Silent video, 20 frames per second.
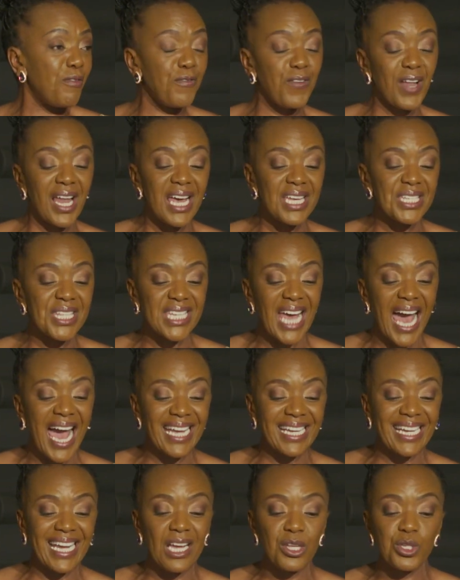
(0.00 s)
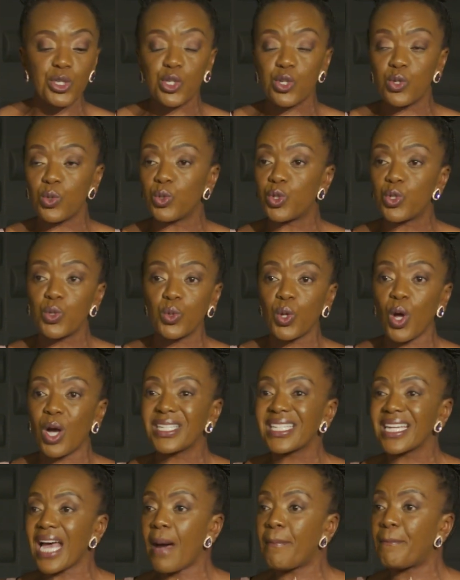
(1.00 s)
flares against you, do
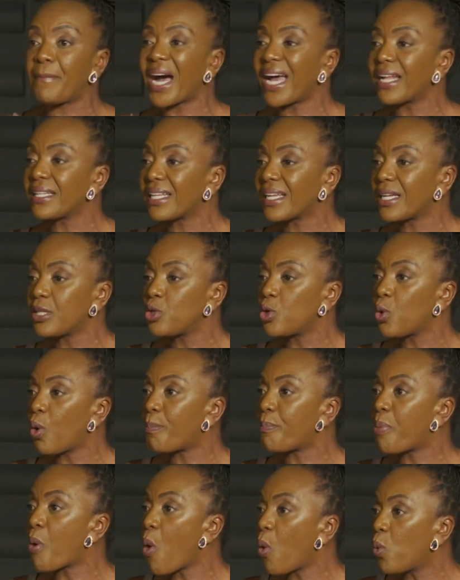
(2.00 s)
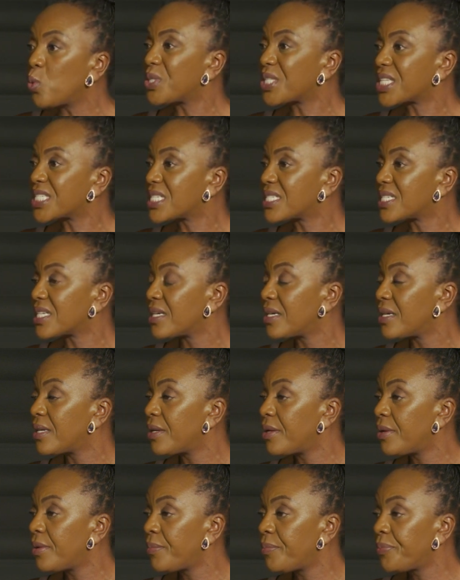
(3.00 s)
not abandon your post.
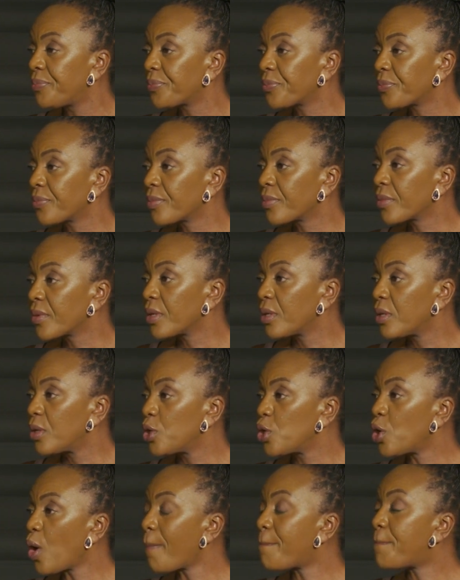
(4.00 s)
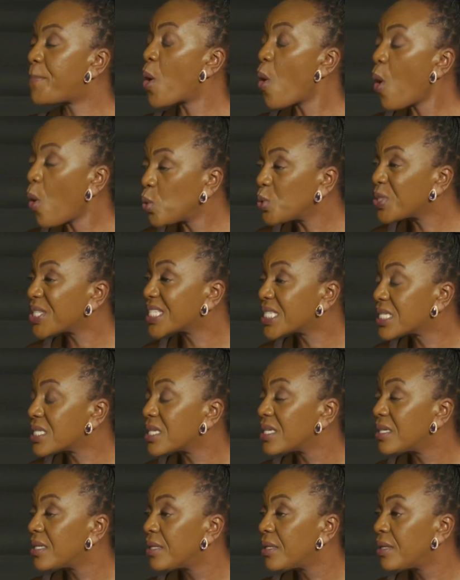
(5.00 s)
Your
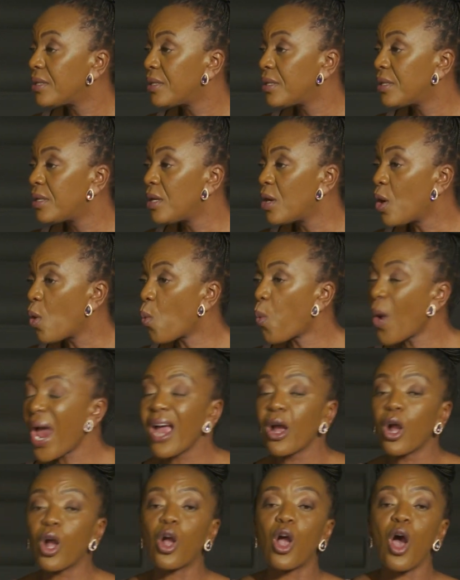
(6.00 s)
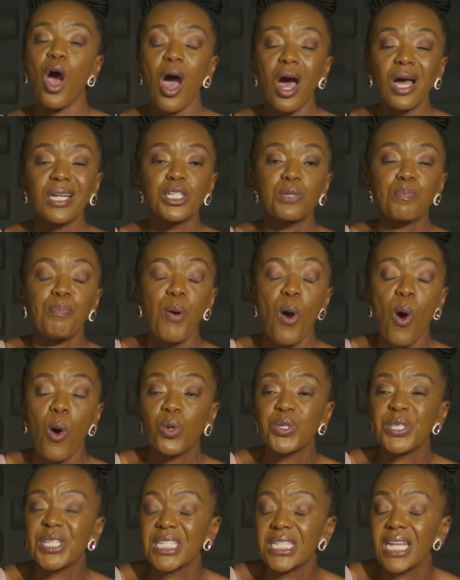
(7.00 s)
post where God
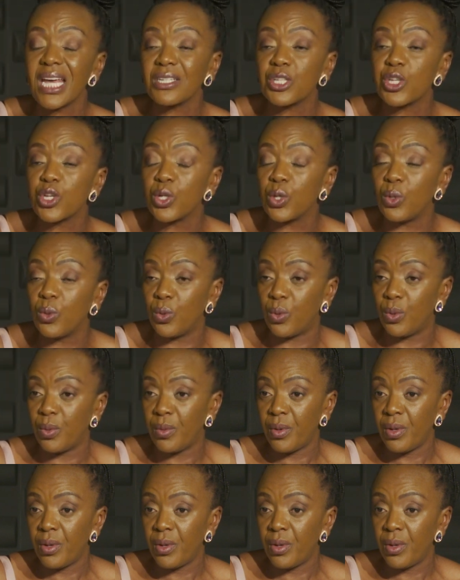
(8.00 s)
posted you.